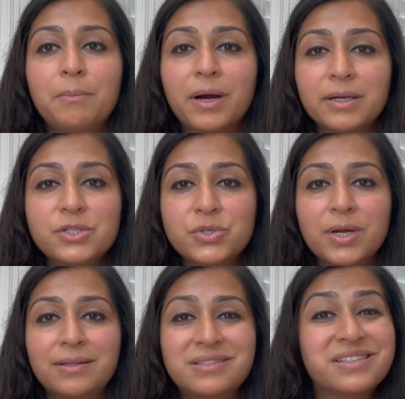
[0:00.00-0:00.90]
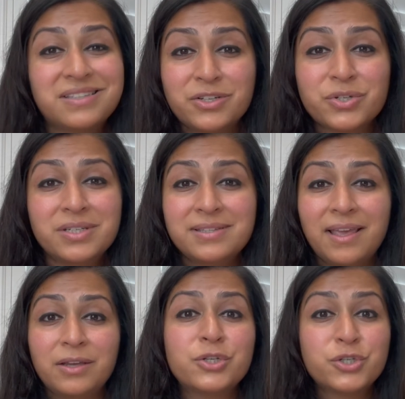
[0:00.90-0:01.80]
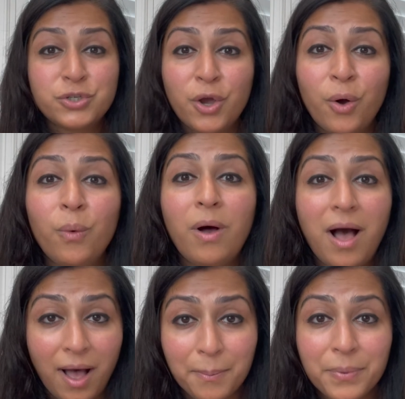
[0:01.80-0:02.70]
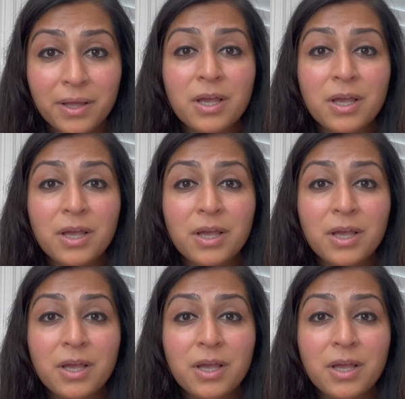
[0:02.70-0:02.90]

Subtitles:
Market strength is essentially saying show up.